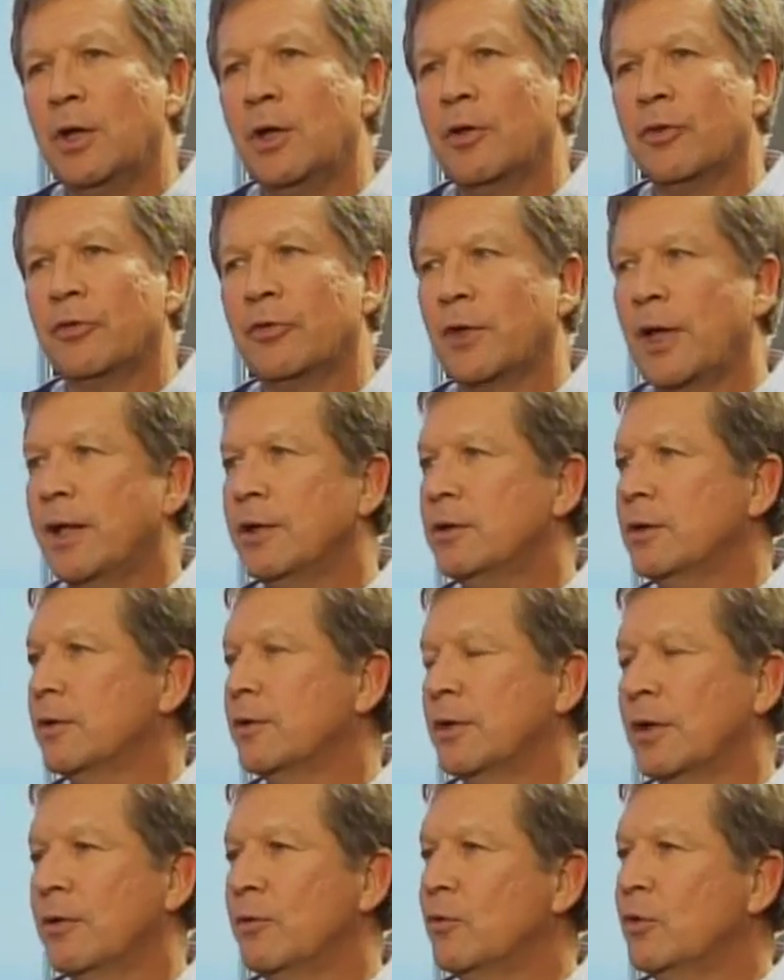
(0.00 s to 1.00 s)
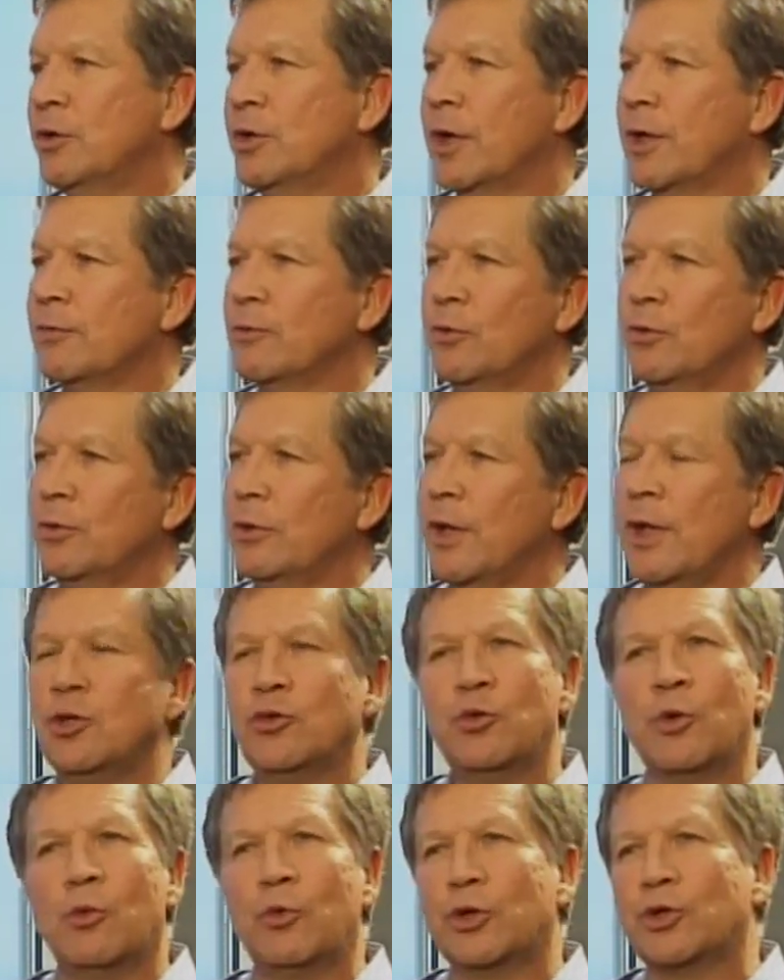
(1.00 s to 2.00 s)

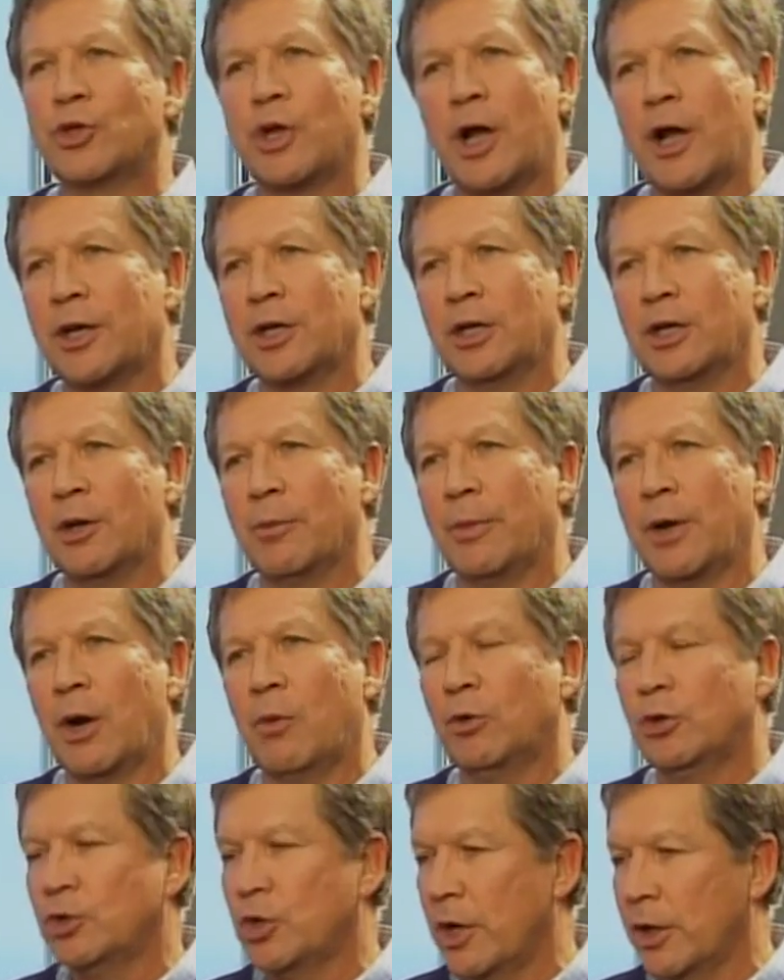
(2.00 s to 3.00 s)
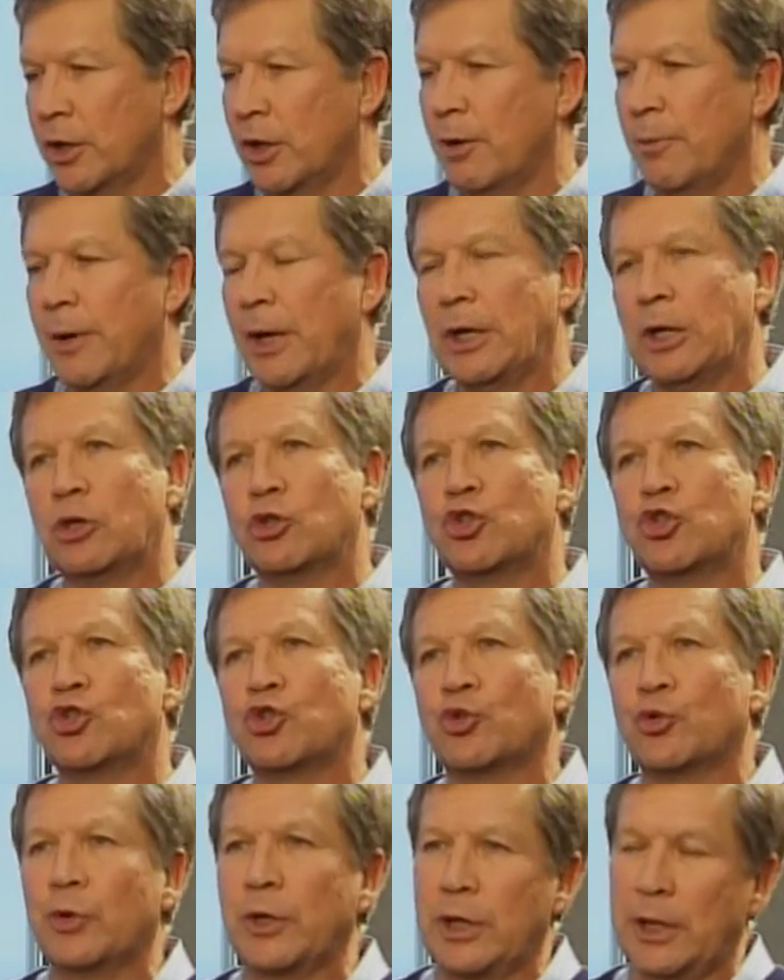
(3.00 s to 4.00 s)
That's what we're talking about. We're talking about
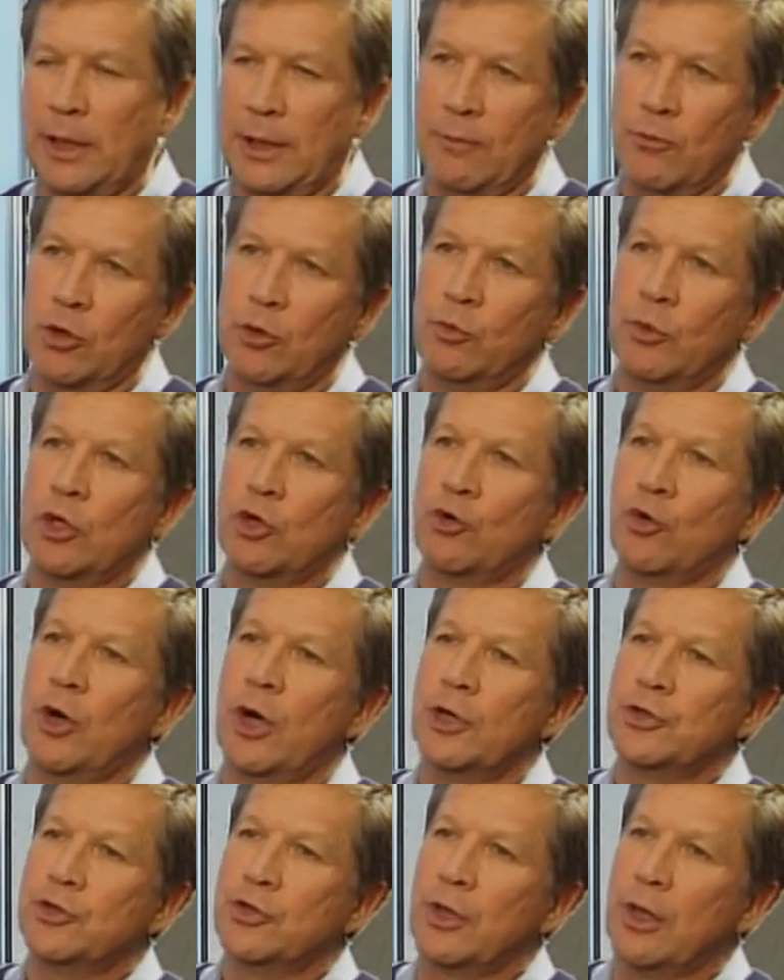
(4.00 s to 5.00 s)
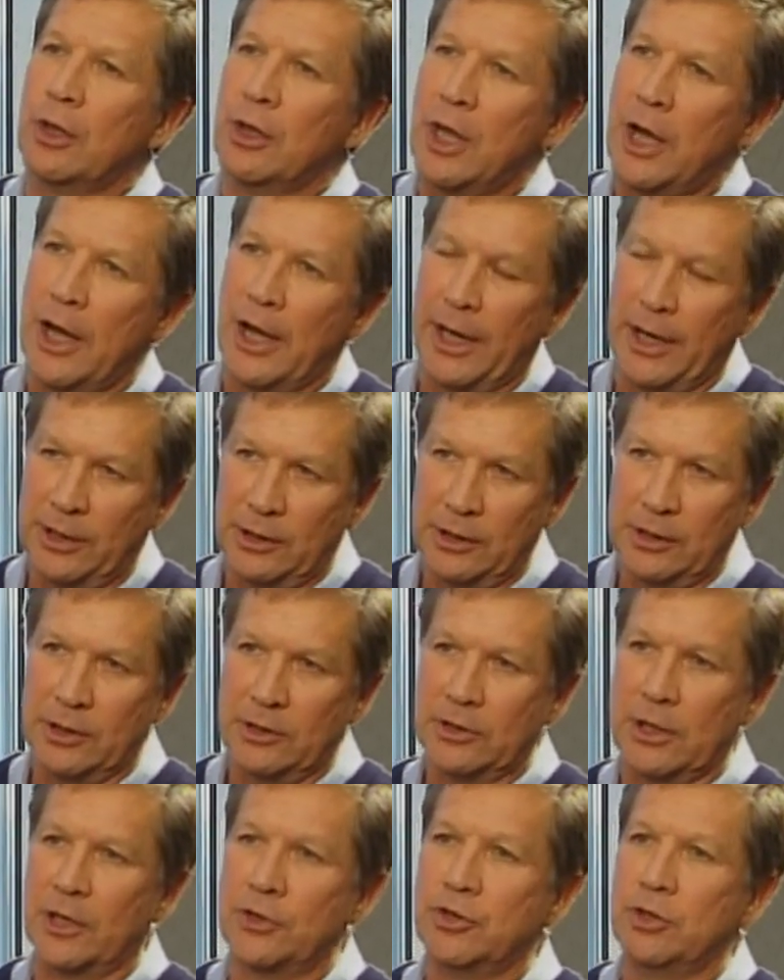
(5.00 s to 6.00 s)
extreme when we cross the line and
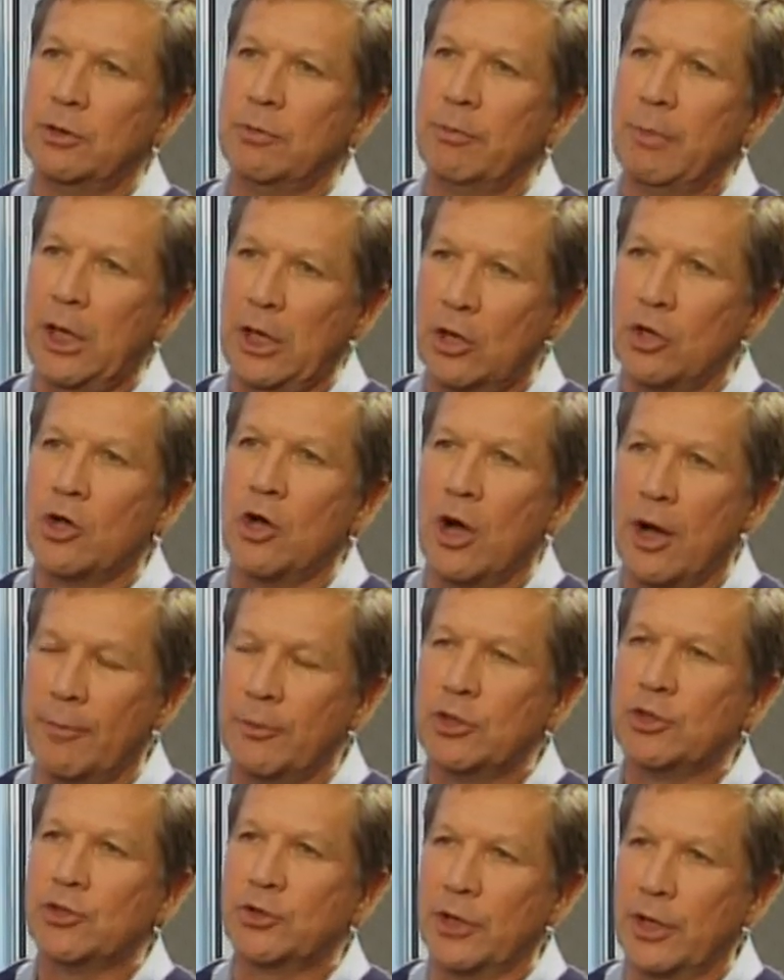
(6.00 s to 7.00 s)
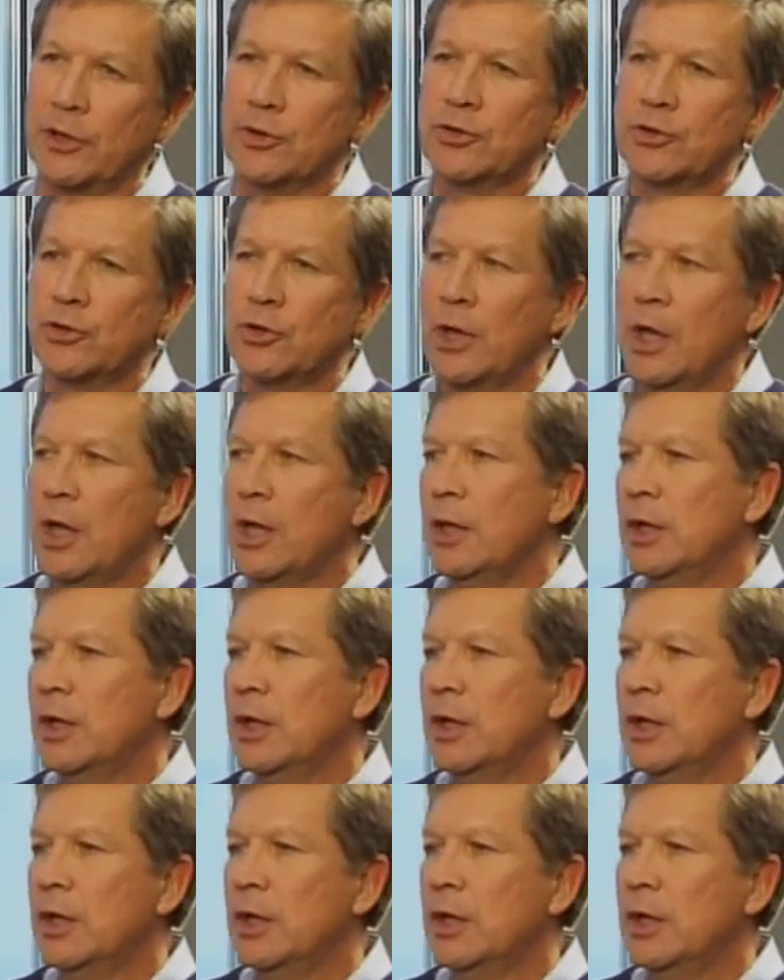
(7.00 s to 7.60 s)
it doesn't make common sense.